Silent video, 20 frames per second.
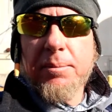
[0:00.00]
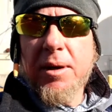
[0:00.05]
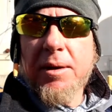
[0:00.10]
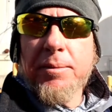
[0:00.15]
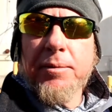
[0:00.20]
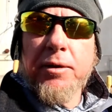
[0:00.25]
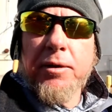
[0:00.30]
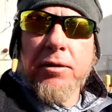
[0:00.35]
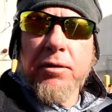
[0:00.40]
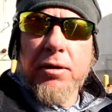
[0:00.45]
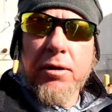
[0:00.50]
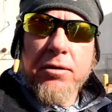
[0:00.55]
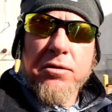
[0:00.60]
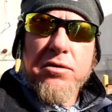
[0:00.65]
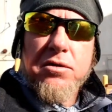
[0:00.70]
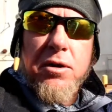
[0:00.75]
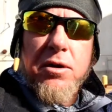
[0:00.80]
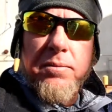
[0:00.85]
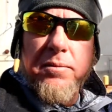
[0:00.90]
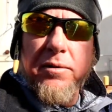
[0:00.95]
Maybe you can
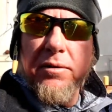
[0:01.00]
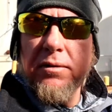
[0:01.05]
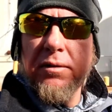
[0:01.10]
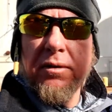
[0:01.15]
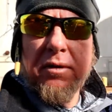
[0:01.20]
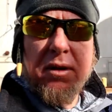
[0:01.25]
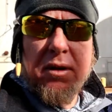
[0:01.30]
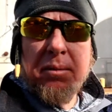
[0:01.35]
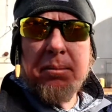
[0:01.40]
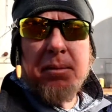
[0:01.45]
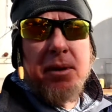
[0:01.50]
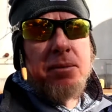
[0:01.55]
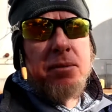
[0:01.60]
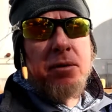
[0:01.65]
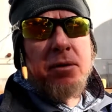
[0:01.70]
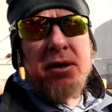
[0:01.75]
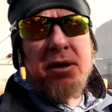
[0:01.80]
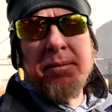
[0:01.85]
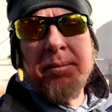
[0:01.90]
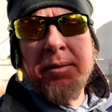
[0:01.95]
learn something
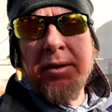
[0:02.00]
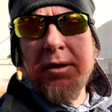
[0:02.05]
maybe you can give